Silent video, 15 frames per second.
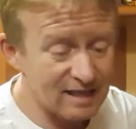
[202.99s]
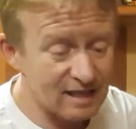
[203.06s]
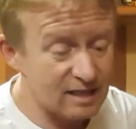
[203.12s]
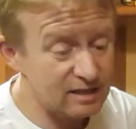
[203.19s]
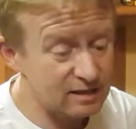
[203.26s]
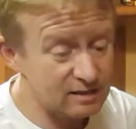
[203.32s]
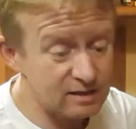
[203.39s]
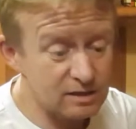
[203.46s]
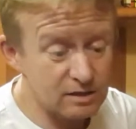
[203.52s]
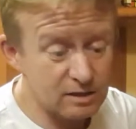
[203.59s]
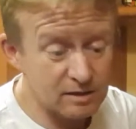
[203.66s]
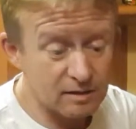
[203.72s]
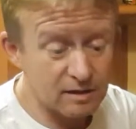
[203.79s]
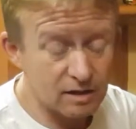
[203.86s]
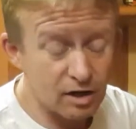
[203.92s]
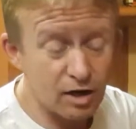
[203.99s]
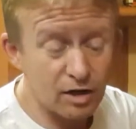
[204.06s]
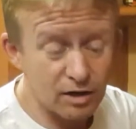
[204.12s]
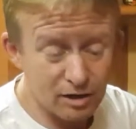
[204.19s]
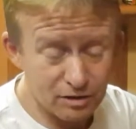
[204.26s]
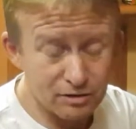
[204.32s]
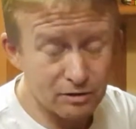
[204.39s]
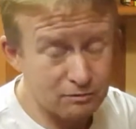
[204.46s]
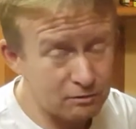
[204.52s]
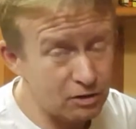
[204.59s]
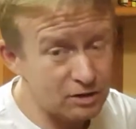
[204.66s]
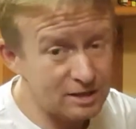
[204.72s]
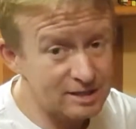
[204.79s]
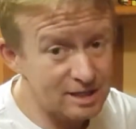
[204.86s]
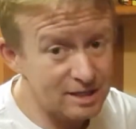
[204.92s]
and I tell you, I did find
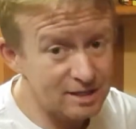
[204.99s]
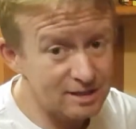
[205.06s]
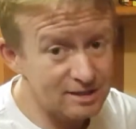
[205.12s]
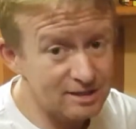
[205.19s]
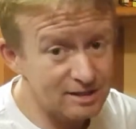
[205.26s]
the centres,